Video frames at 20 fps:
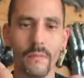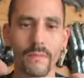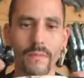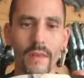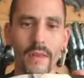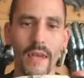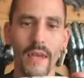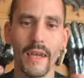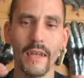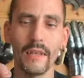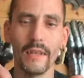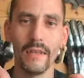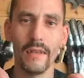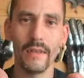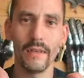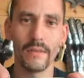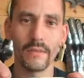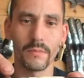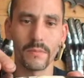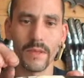The handle
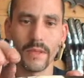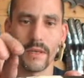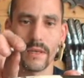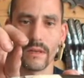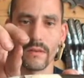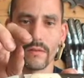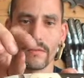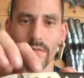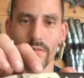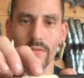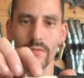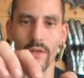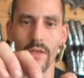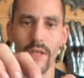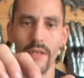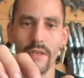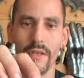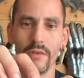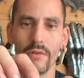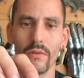is made out of
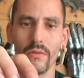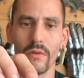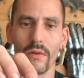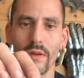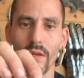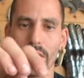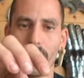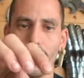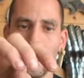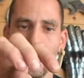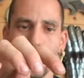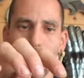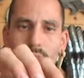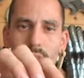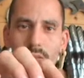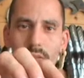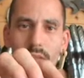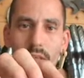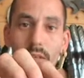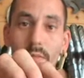reindeer horn and a
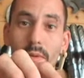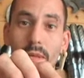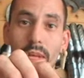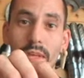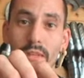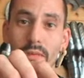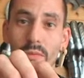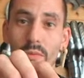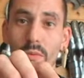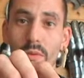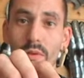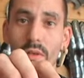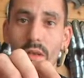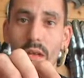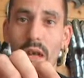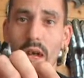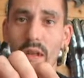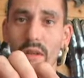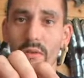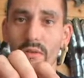stabilized wood.
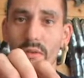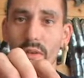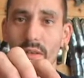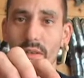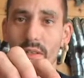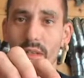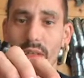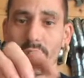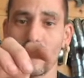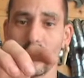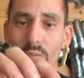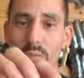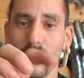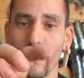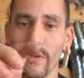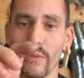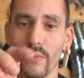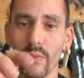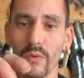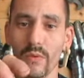I don't know exactly
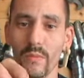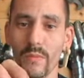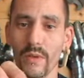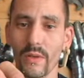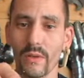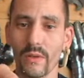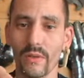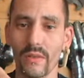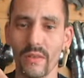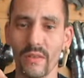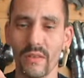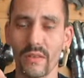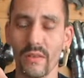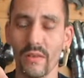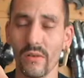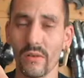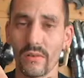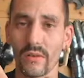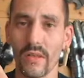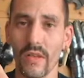which wood because it's a
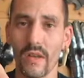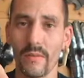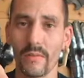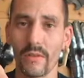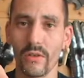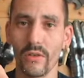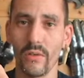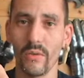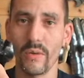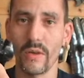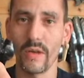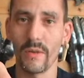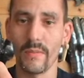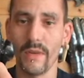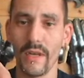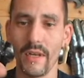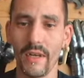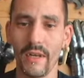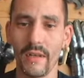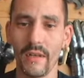long time ago when I
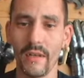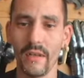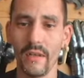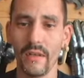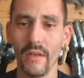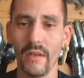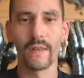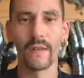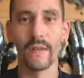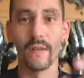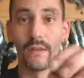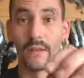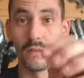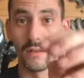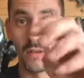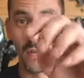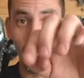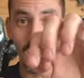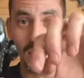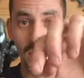made it.
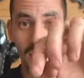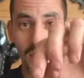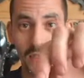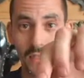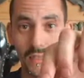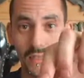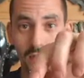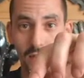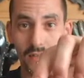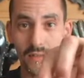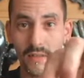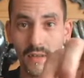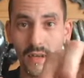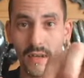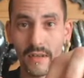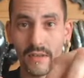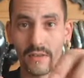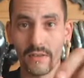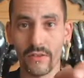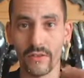The lightning
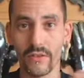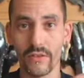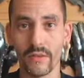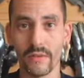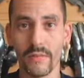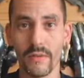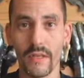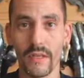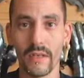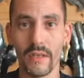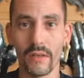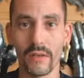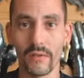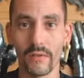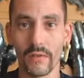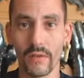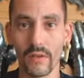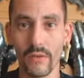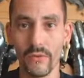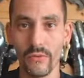inside is just made out
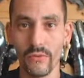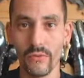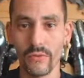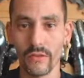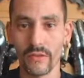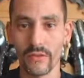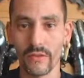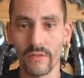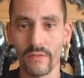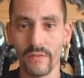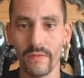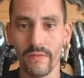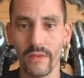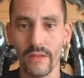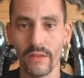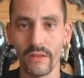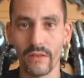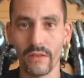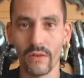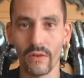of glue, just
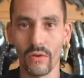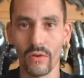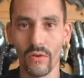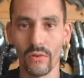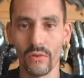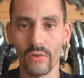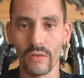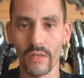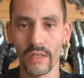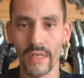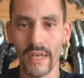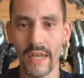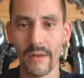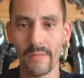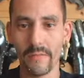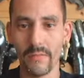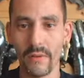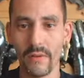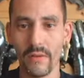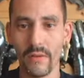filled the hole, the
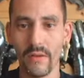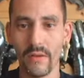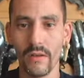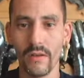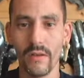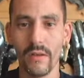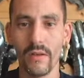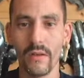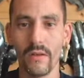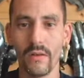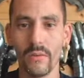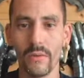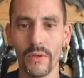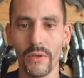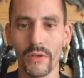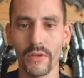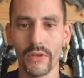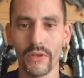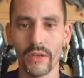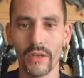gap,
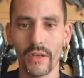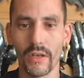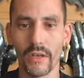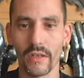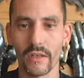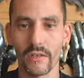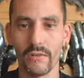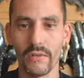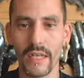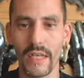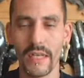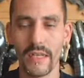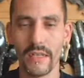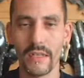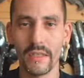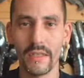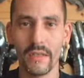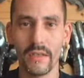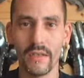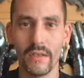which I created.